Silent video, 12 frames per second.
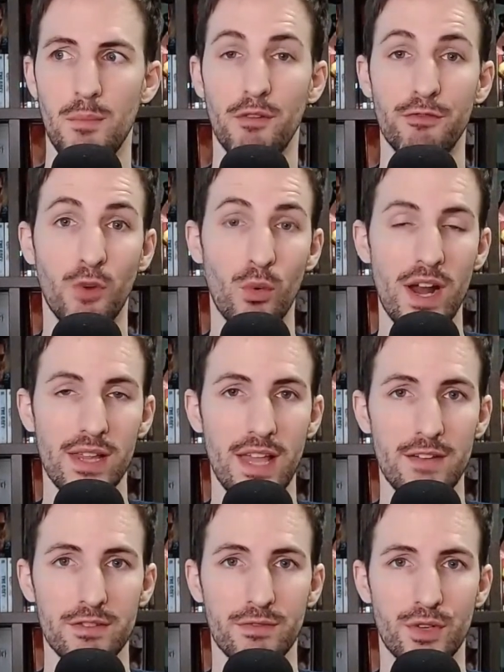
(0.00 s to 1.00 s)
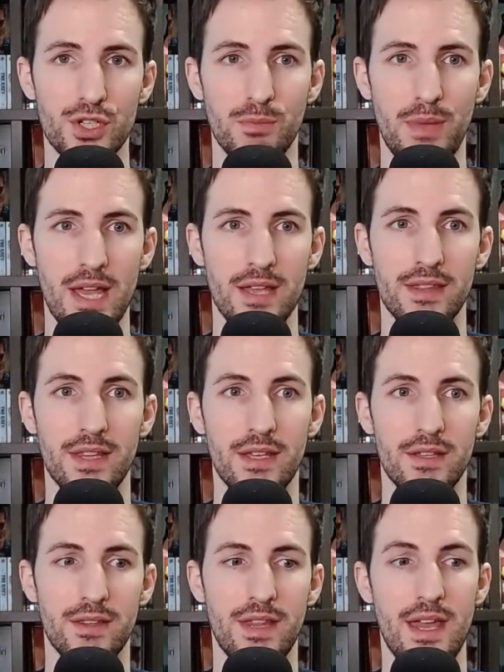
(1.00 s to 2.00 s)
before I left for Japan
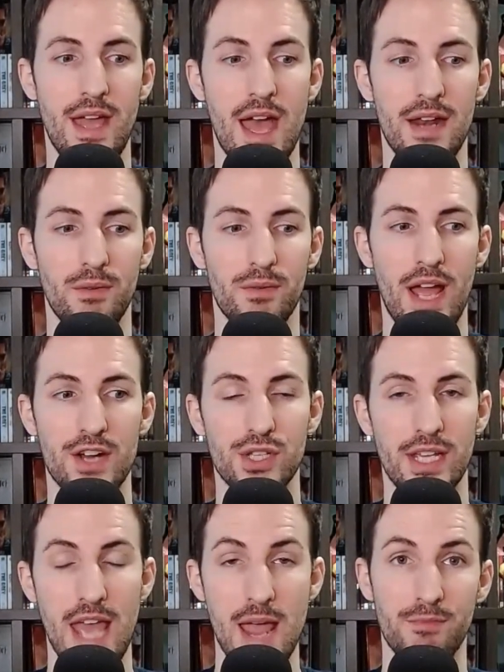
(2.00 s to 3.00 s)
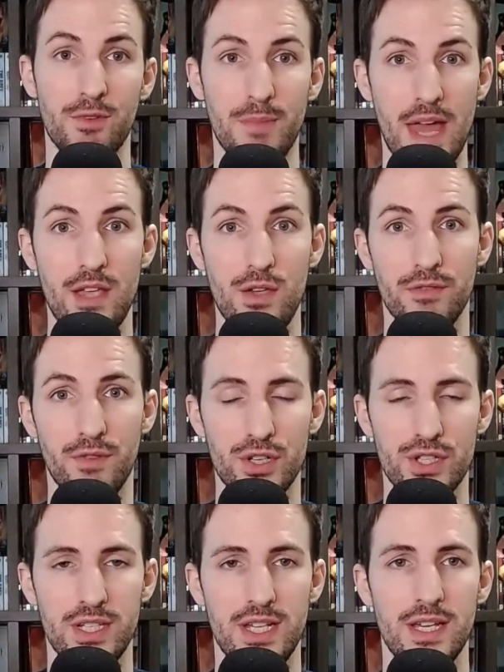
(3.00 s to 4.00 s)
that they had actually came from that
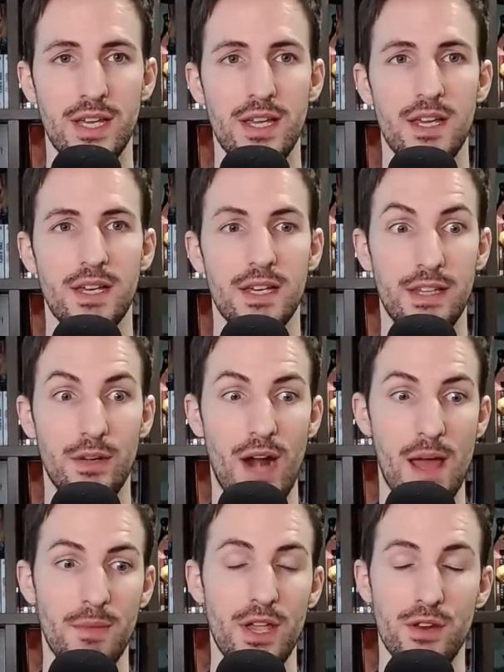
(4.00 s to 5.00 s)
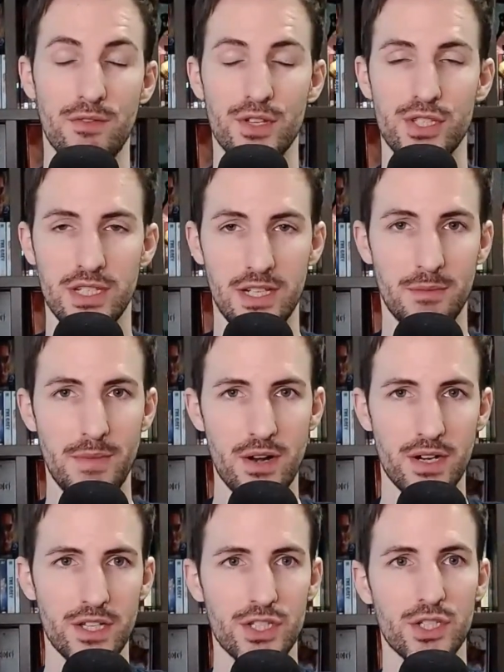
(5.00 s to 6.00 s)
university and they were at my university in
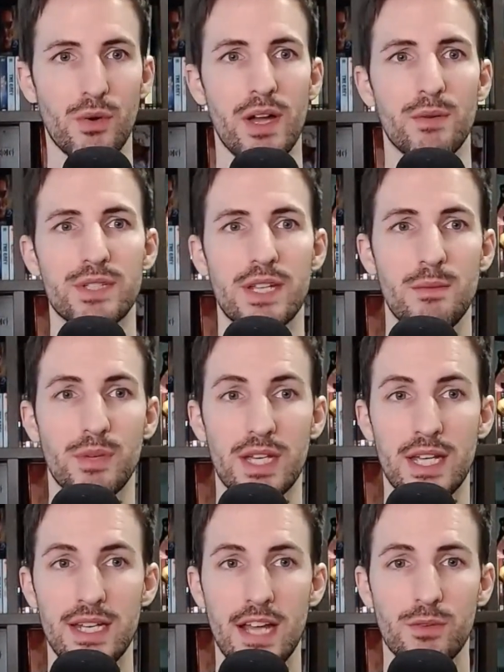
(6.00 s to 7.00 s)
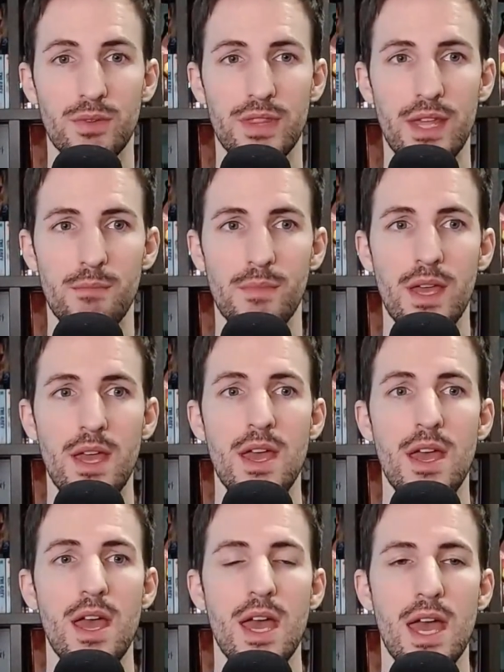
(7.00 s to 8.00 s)
America. So I was able to connect with them
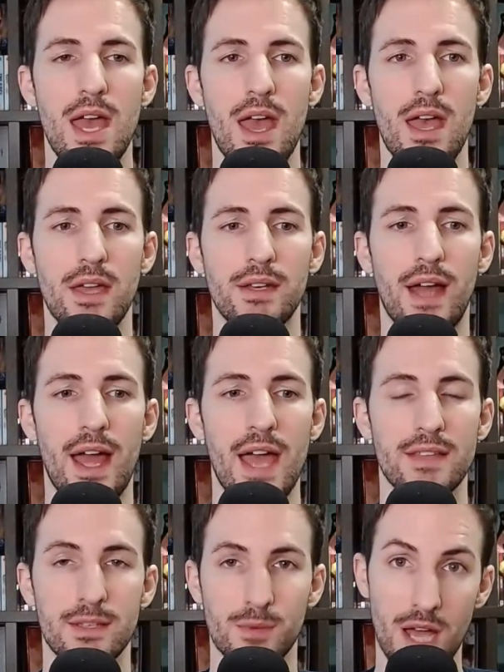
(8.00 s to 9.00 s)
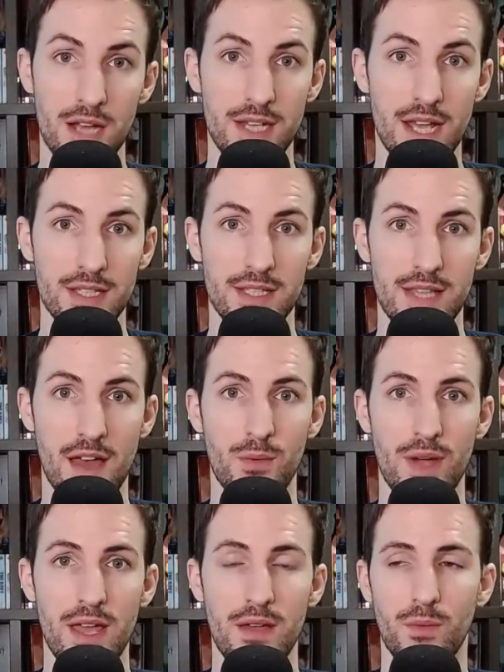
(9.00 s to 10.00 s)
and I had some contacts that
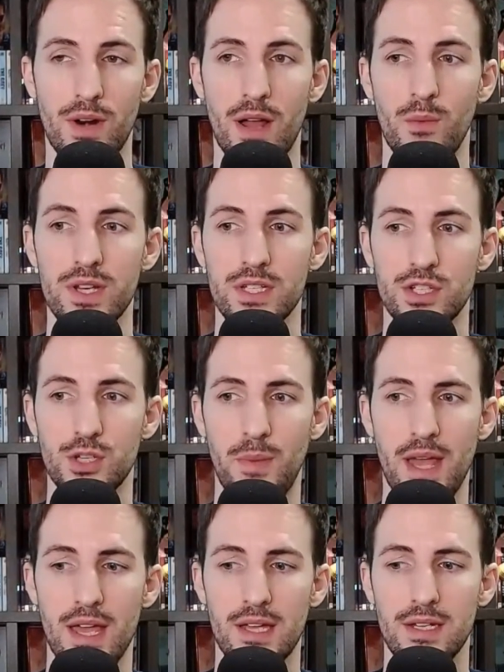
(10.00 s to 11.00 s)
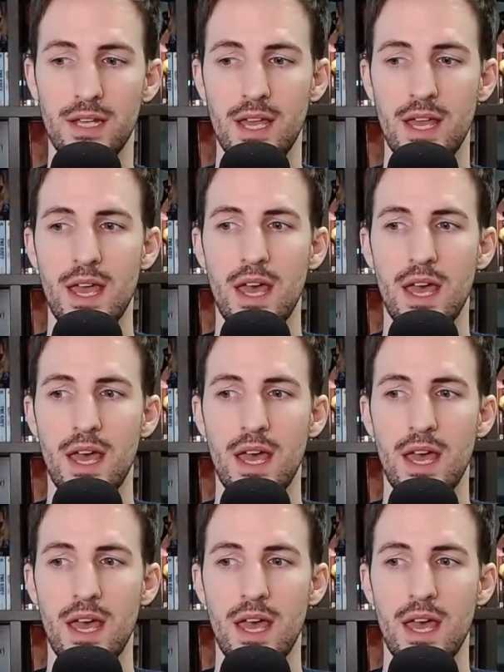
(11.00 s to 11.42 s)
way when I went to Japan,